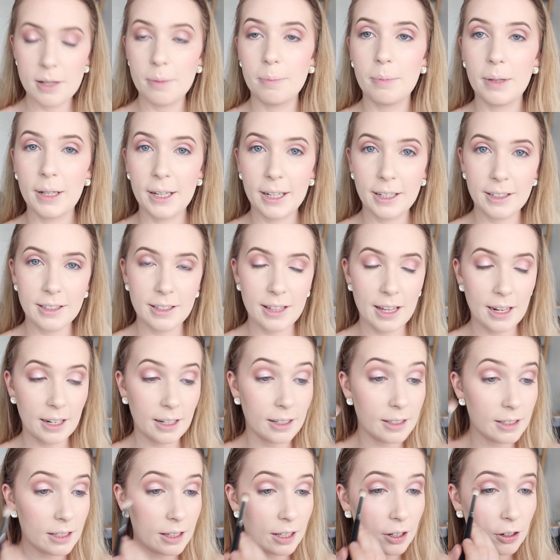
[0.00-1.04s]
to blend that
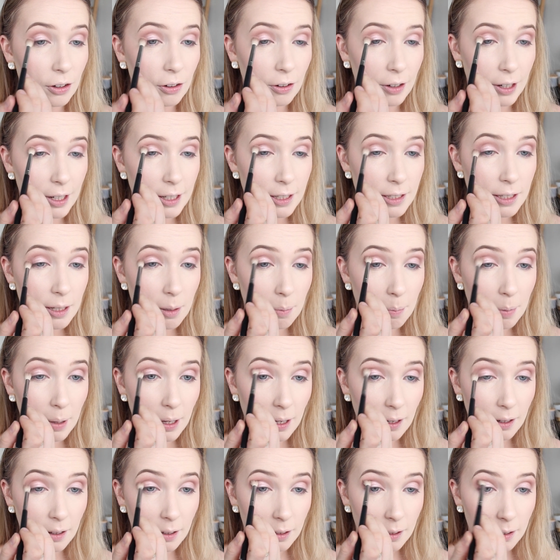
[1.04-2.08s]
into the crease a
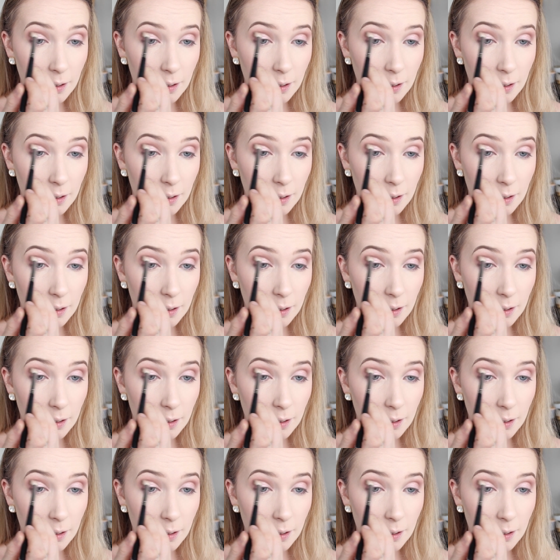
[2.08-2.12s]
bit.